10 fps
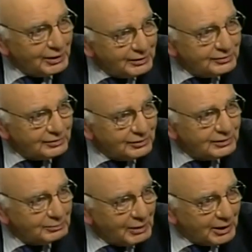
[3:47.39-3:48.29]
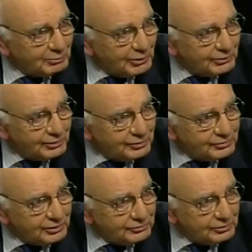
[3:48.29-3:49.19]
banks are the backbone of the
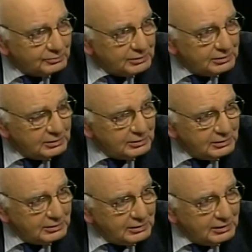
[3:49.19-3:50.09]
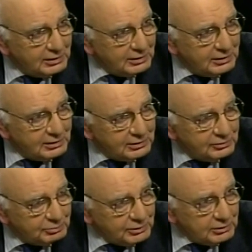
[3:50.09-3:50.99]
system. And
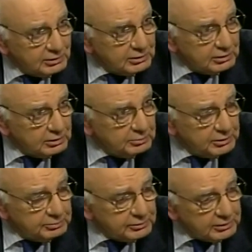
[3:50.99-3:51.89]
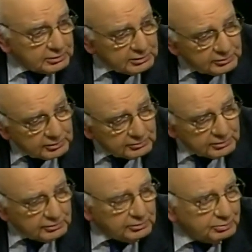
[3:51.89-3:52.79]
it's pretty clear they're going to be protected.
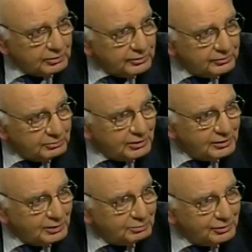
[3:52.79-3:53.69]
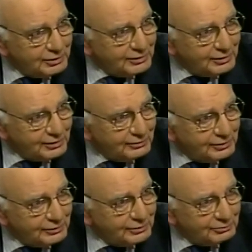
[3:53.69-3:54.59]
Secretary Paulson made that pretty clear
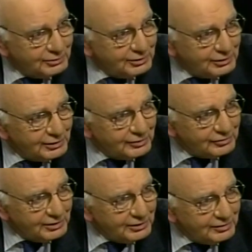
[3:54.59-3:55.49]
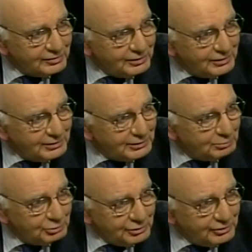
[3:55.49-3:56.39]
in terms of the United States. The
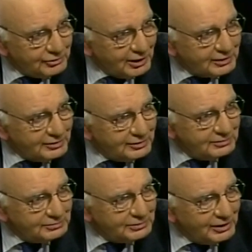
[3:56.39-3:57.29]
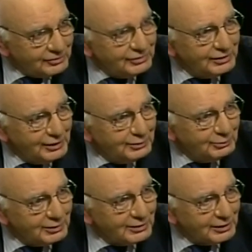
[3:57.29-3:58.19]
British acted yesterday
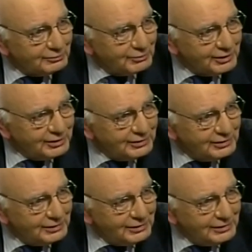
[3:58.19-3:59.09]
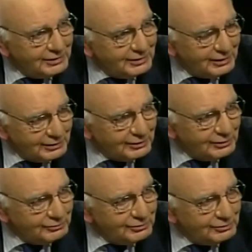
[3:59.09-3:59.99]
with a lot of money. Other
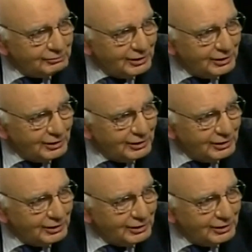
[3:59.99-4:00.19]
countries